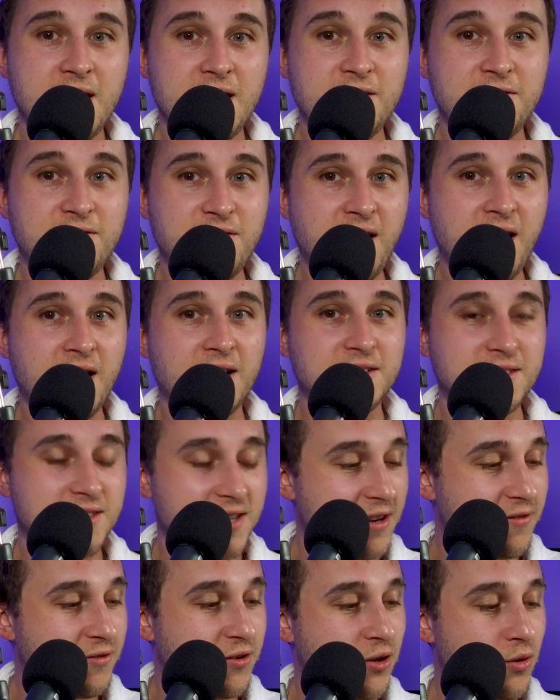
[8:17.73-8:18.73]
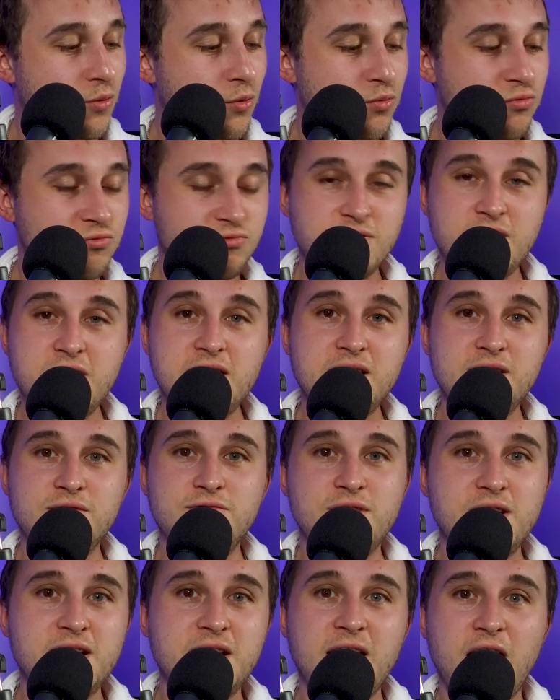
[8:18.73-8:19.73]
In fact, if you really,
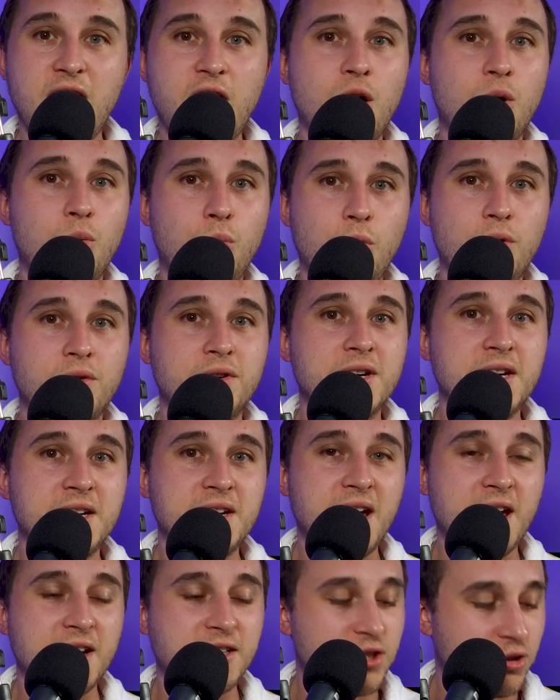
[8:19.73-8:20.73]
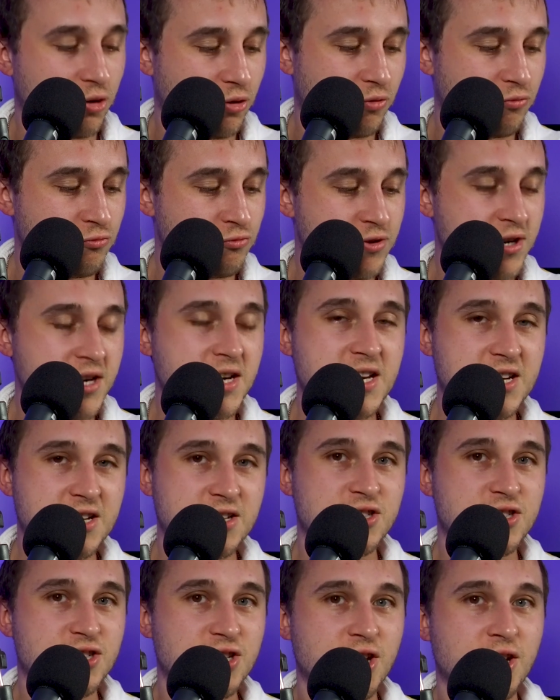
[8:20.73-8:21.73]
really are worried and you're really
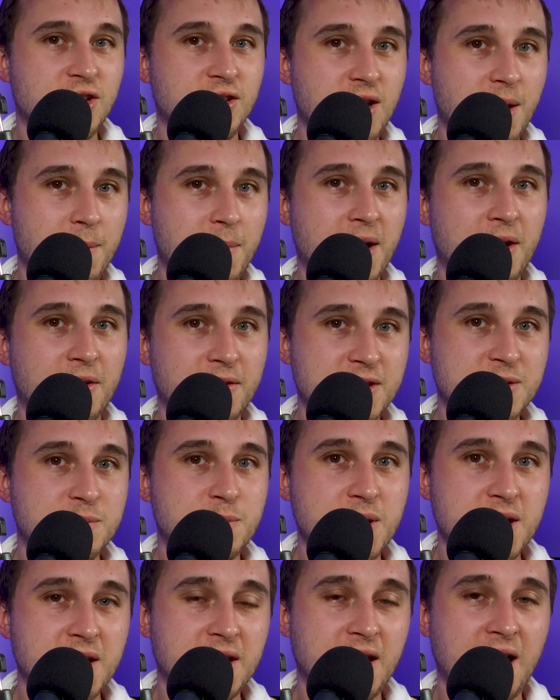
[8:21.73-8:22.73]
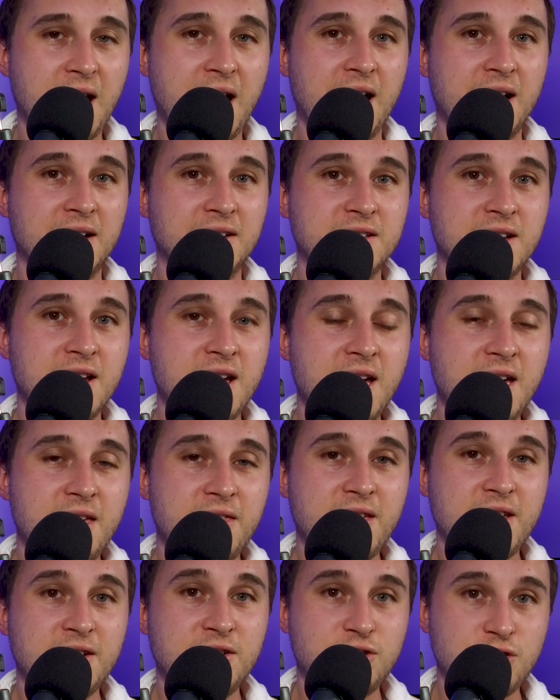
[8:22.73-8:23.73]
concerned about this being hacked,
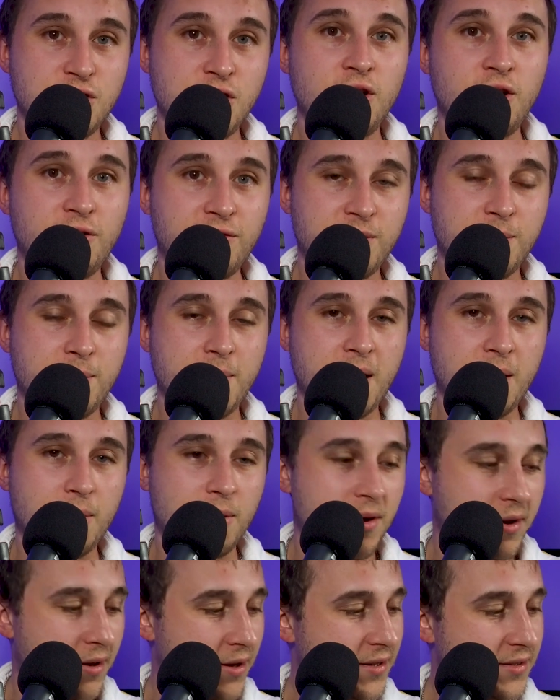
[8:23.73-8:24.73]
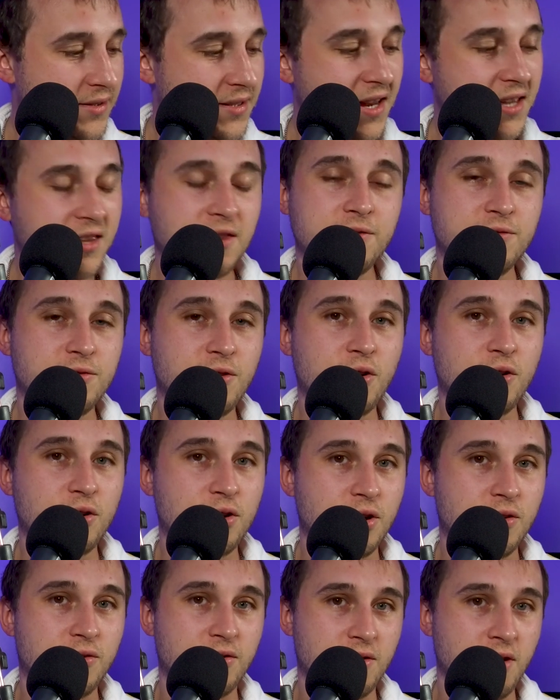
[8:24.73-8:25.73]
then turn off the power, take the
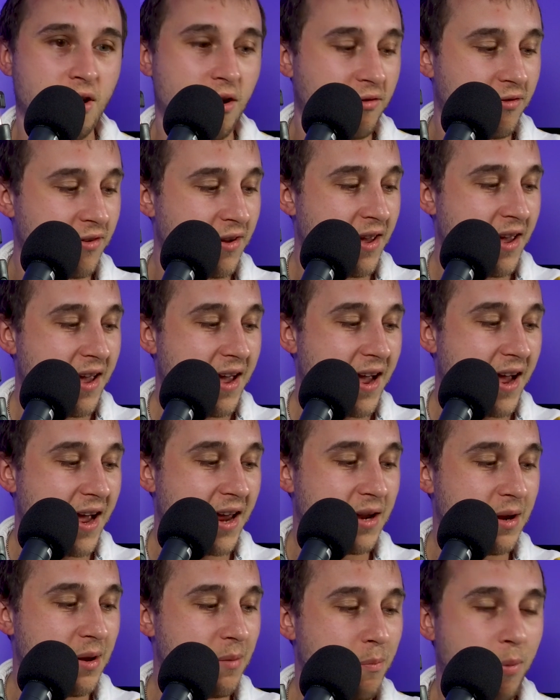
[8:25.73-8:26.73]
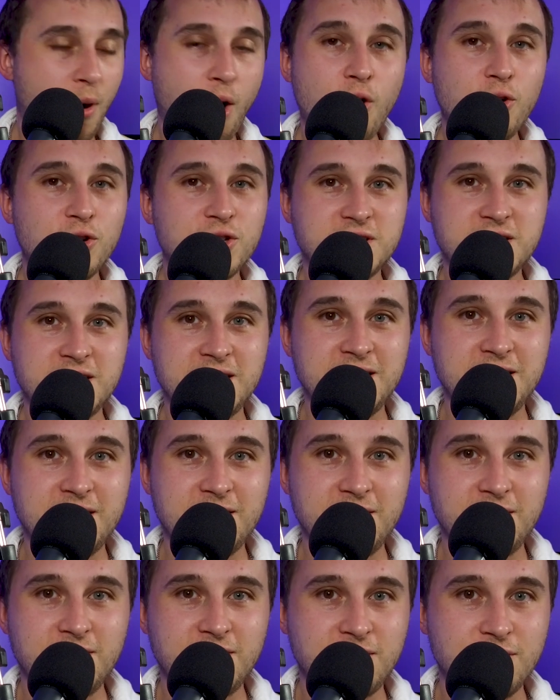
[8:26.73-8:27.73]
front cover off, and
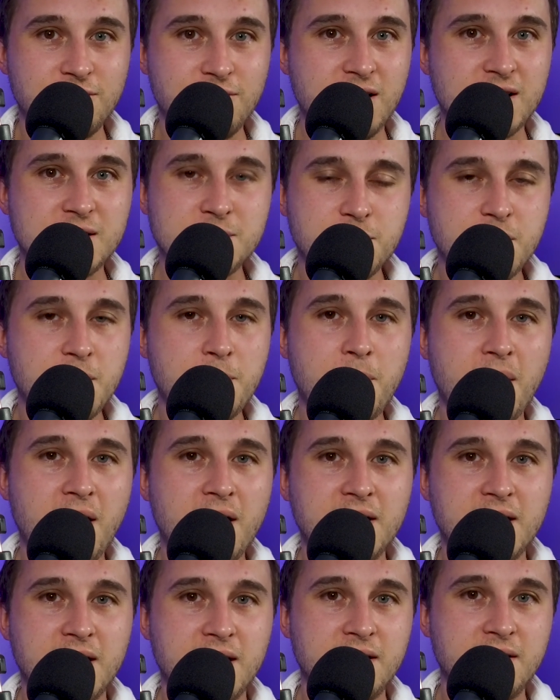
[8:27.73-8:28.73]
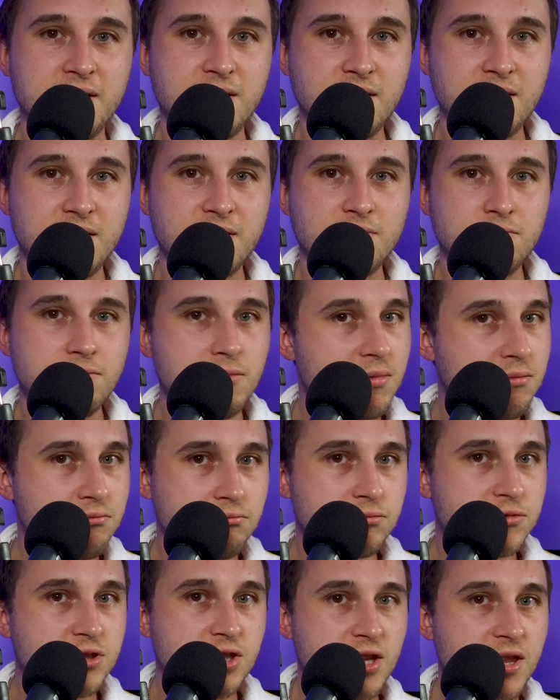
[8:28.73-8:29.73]
epoxy the Raspberry Pi in
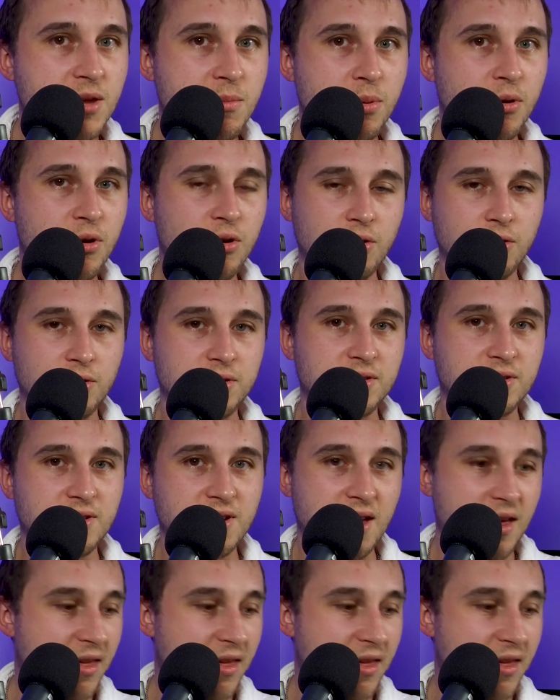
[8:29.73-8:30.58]
to the board.